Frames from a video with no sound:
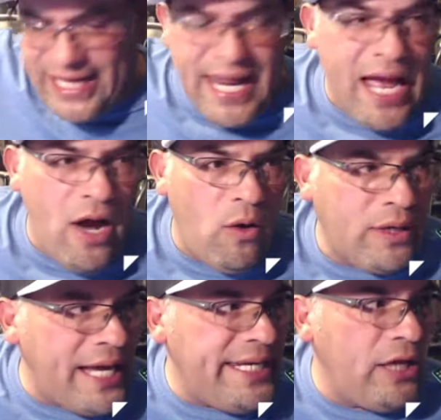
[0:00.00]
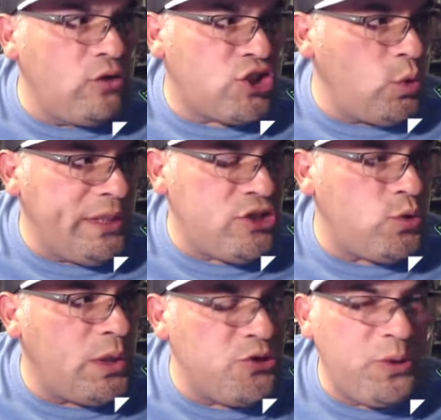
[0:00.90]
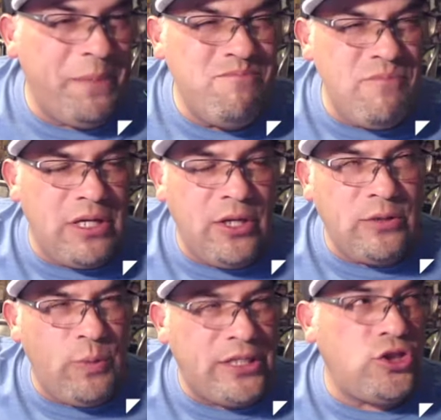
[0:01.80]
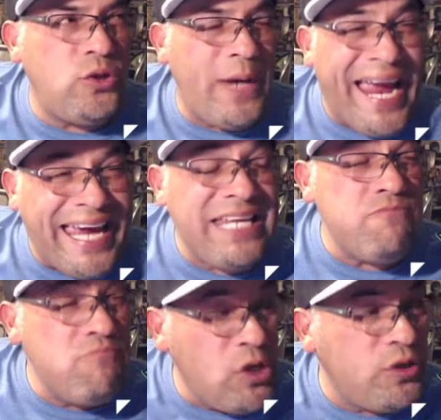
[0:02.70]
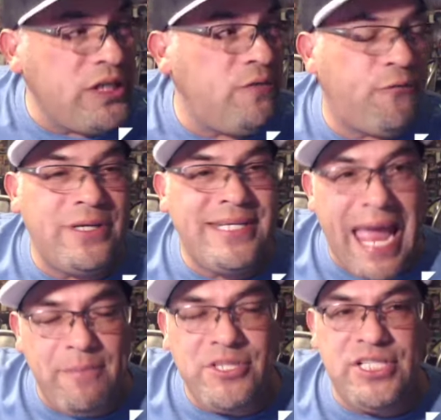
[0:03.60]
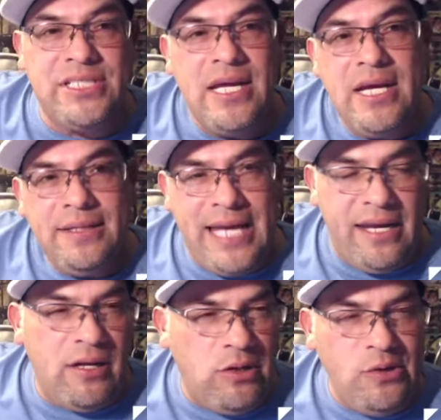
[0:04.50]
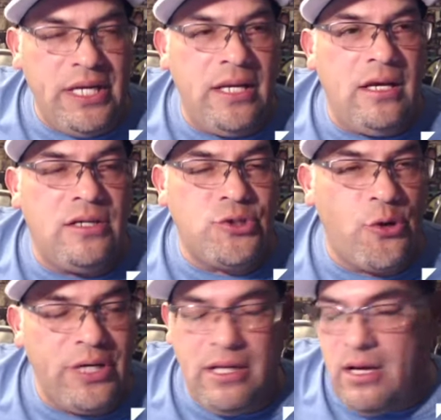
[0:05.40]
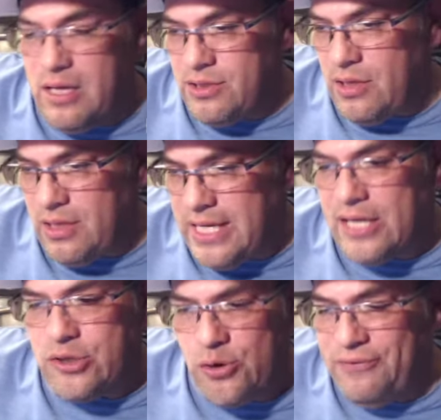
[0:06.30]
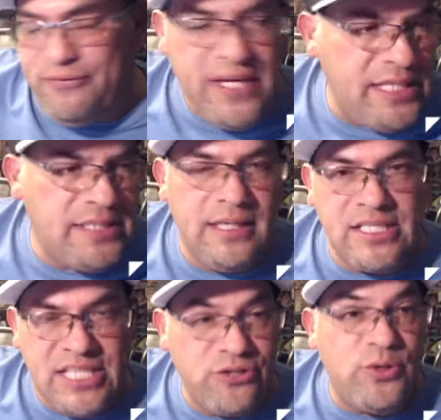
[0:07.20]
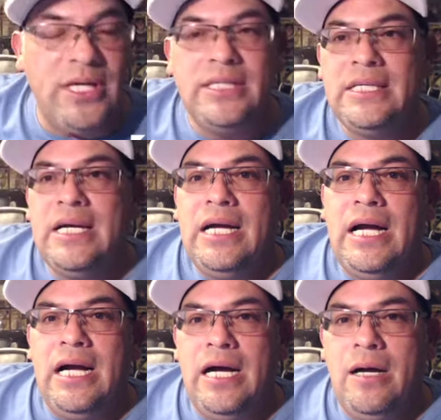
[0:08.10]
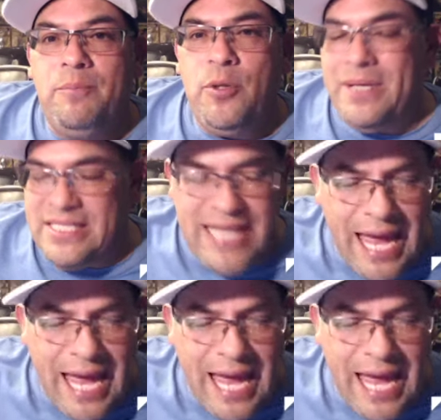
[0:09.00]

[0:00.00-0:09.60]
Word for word: Canelo suing 200 and, 280 million for damages, that including uh, attorney, uh, uh, uh, yeah, attorney fees and et cetera, uh, punitive damages.